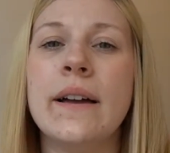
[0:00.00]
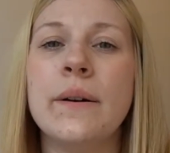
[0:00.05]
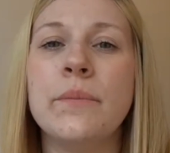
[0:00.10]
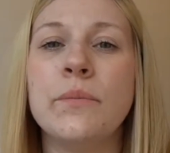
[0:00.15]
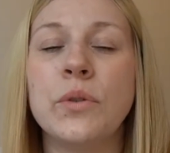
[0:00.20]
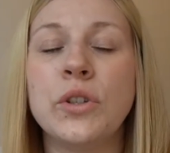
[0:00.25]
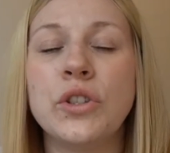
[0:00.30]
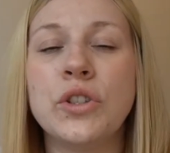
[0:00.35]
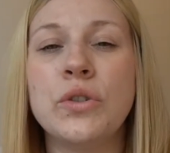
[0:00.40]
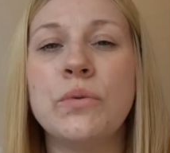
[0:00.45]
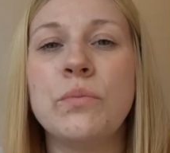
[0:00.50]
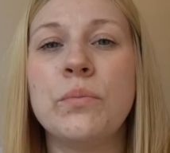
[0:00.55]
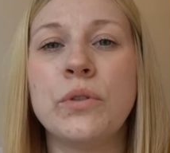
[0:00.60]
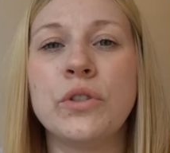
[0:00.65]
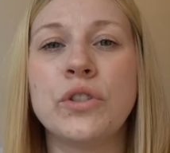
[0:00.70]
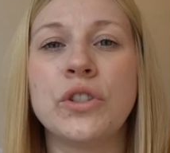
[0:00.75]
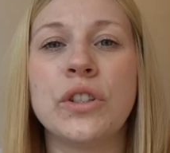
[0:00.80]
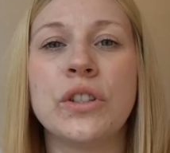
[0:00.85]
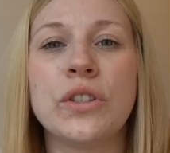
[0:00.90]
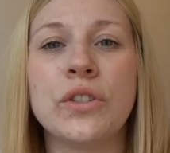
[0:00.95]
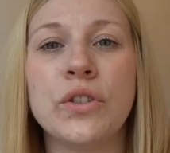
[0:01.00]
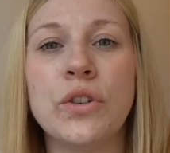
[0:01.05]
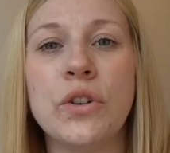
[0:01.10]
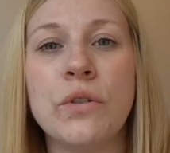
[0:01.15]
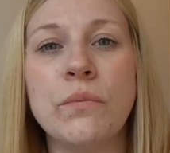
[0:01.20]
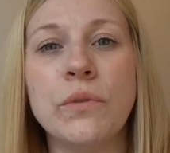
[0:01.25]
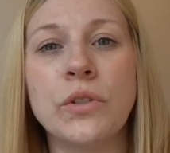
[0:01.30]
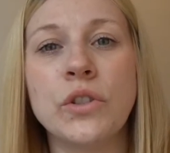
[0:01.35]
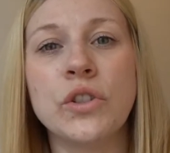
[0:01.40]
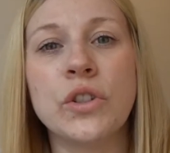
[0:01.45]
We do budget
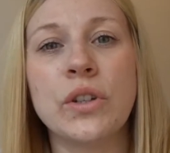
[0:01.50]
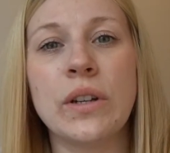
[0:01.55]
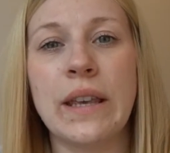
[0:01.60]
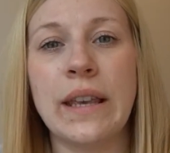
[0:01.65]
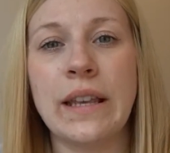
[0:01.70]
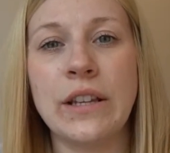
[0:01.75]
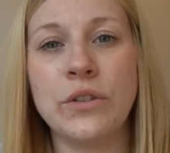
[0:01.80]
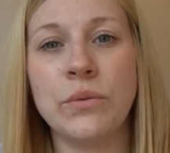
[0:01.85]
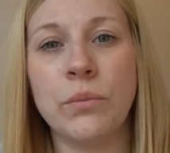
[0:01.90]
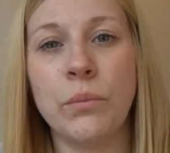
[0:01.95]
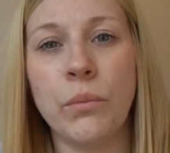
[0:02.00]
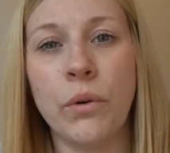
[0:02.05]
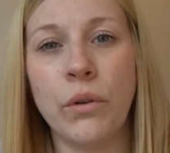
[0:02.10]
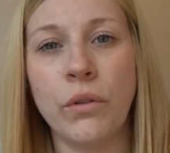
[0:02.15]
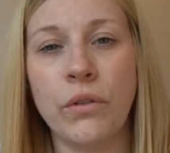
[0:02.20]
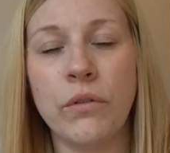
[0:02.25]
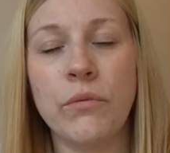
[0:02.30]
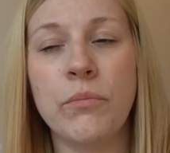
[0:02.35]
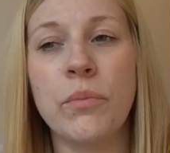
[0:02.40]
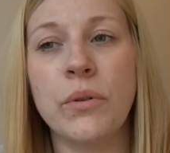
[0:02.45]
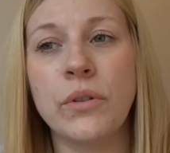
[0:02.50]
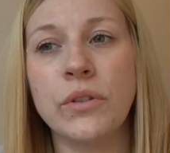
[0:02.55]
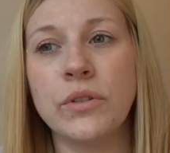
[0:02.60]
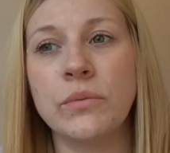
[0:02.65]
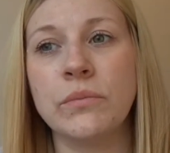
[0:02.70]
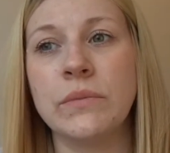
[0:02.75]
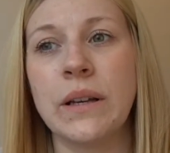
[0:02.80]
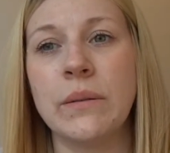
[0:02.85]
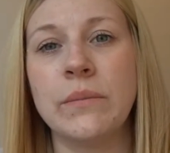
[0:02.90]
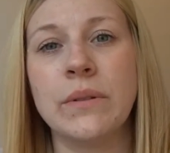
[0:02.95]
so much each month, but
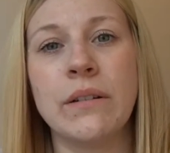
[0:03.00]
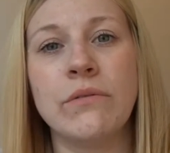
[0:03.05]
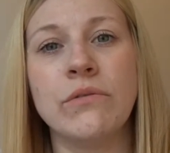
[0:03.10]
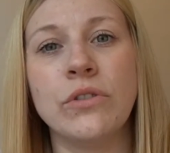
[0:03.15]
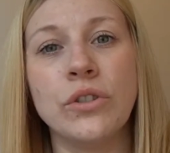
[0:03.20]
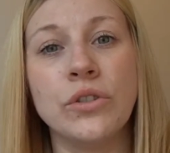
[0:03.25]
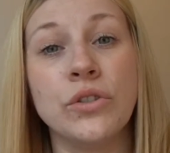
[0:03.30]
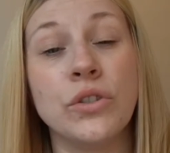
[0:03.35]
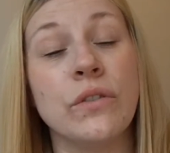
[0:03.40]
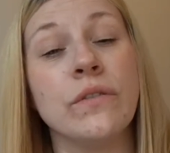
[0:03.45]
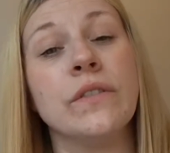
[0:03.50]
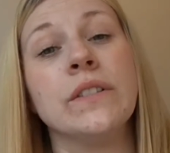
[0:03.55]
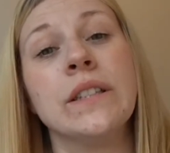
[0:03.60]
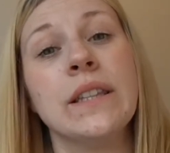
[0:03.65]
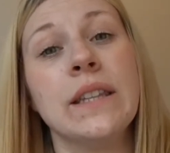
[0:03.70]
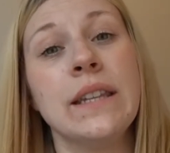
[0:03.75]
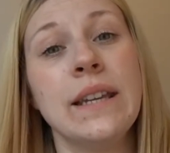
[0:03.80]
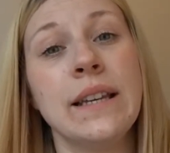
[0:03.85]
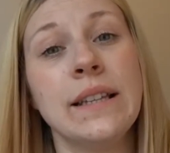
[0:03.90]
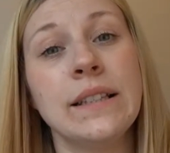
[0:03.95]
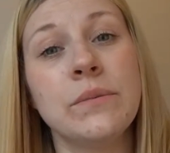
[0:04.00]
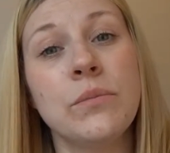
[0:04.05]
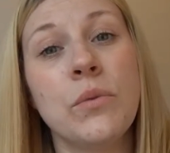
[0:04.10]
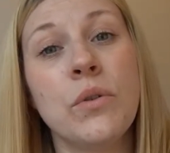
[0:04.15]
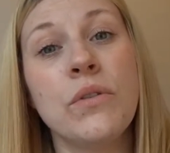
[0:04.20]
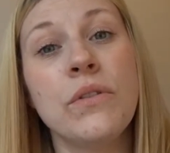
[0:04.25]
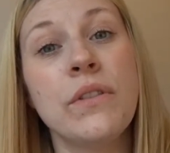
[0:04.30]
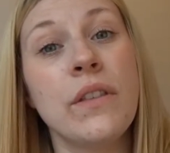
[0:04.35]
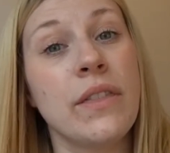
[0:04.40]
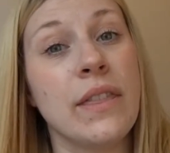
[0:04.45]
sometimes that rolls over to the next
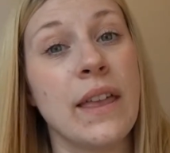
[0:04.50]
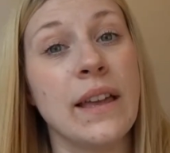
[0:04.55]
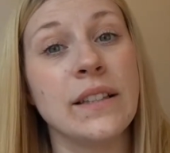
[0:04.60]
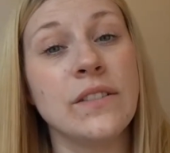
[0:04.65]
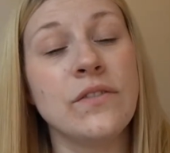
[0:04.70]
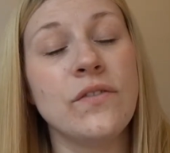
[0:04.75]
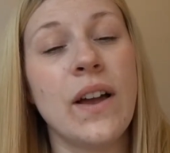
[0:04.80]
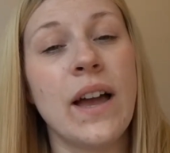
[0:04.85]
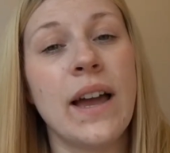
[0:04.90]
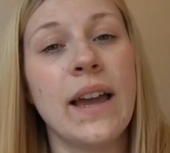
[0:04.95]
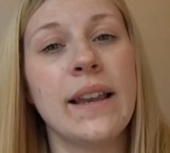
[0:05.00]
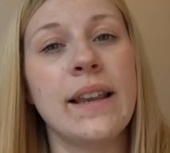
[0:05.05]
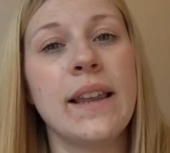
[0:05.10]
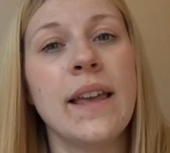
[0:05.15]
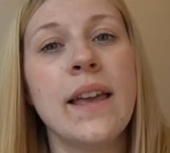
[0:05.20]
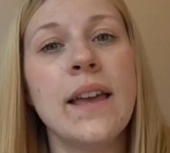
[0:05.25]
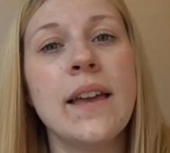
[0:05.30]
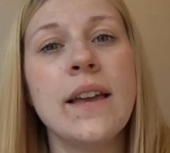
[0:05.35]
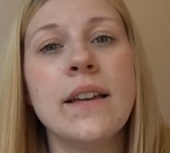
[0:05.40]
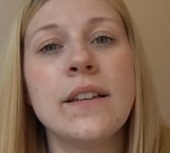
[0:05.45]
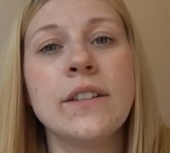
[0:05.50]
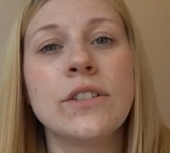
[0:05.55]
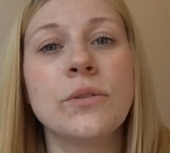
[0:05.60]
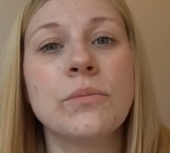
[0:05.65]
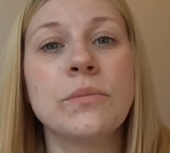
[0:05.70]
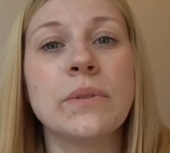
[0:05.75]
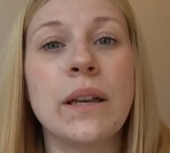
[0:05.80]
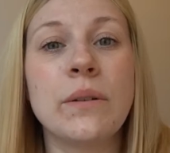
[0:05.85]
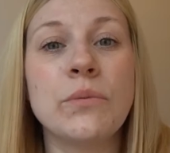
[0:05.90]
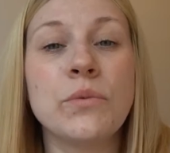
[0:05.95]
month, and that's fine.
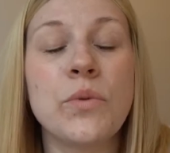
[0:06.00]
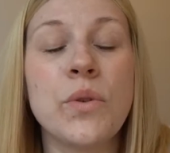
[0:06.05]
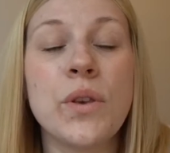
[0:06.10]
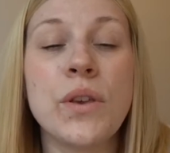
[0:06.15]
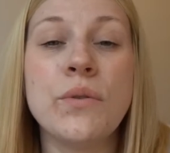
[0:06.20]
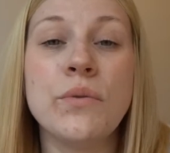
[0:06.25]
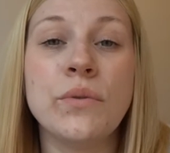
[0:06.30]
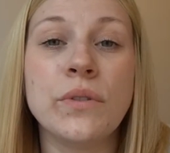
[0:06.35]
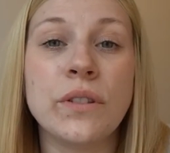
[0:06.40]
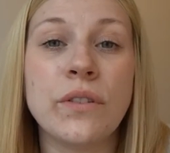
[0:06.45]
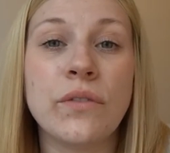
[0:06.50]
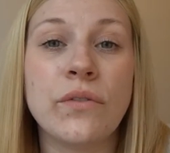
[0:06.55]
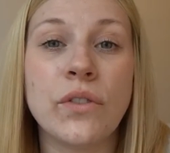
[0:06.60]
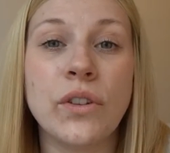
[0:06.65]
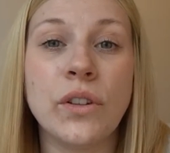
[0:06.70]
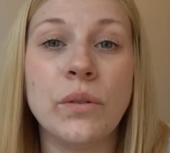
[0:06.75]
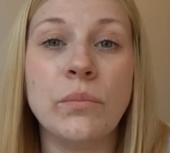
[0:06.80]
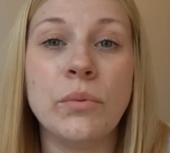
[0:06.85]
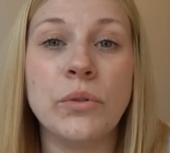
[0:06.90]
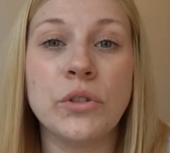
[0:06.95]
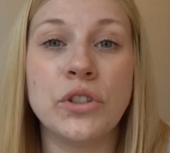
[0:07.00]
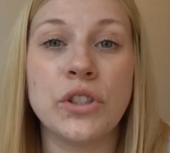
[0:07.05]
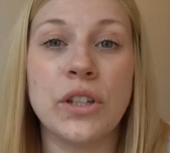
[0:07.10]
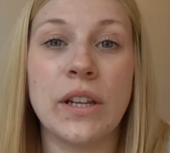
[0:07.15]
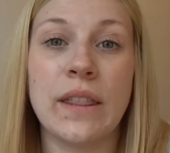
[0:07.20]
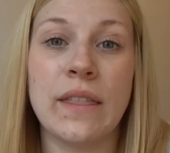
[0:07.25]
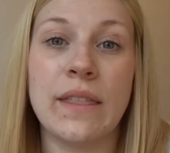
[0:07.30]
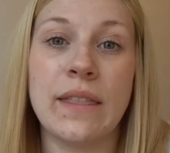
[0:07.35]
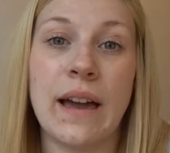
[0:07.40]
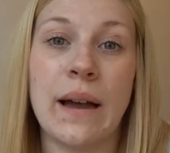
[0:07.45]
Sometimes we use the full
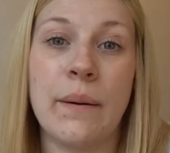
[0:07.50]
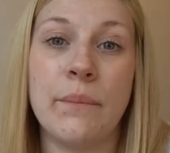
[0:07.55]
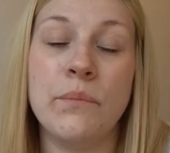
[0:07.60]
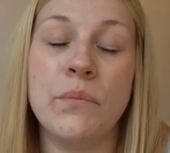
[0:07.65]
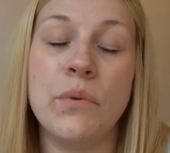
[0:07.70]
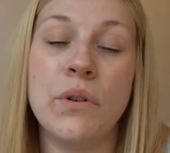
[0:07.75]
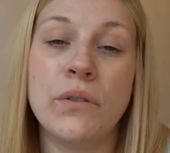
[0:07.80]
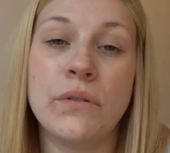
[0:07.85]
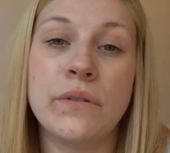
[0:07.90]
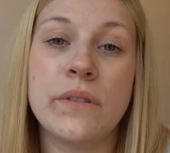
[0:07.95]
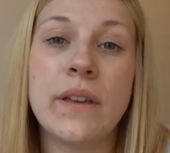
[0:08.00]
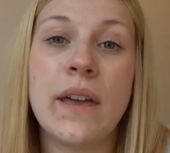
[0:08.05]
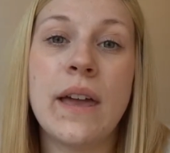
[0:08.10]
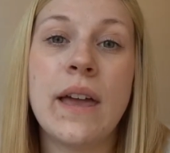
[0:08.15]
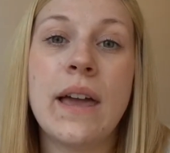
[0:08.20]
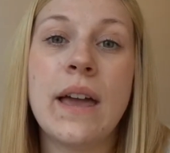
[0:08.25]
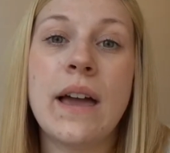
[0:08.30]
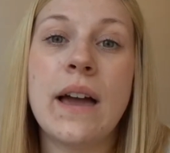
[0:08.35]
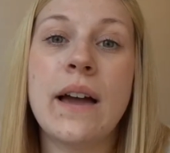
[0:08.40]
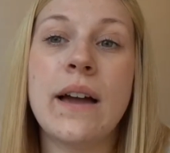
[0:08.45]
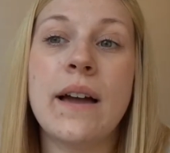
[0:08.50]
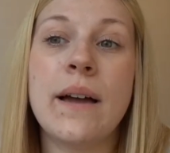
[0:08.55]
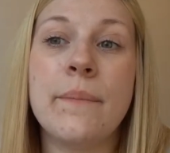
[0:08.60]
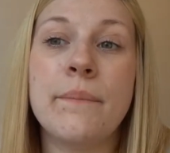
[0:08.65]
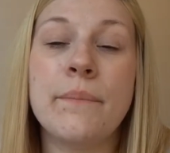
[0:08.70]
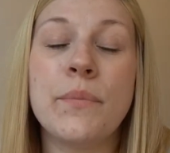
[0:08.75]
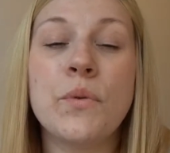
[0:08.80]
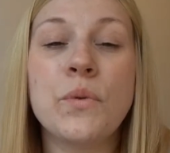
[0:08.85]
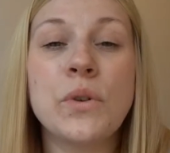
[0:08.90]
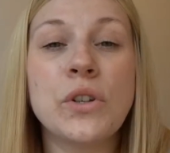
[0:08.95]
budget that month,
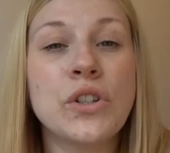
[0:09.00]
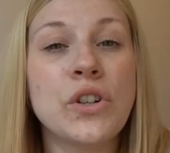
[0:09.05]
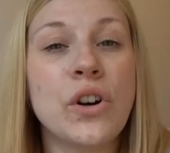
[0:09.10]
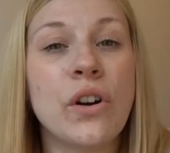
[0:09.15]
but we don't